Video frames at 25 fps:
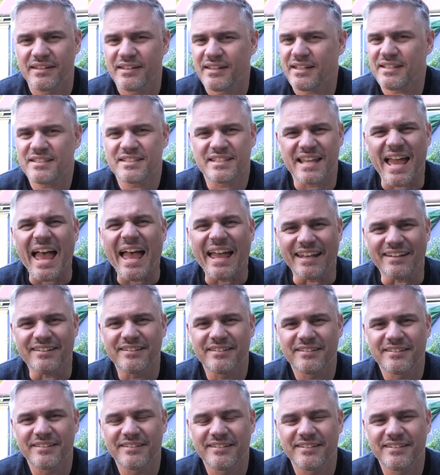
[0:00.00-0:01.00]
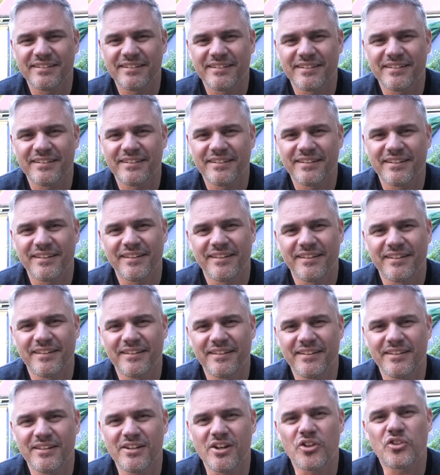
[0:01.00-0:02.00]
That's sad.
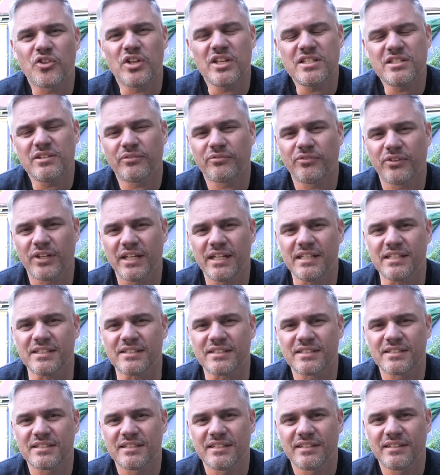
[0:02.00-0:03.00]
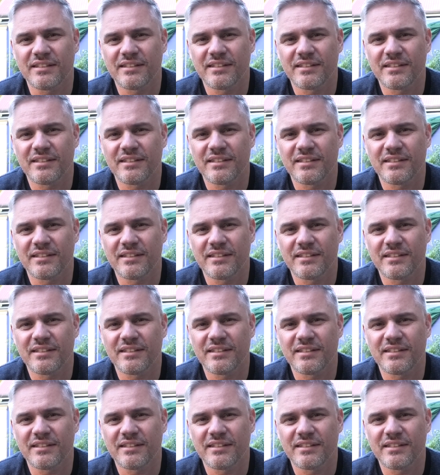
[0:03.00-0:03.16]
You know, these fleets,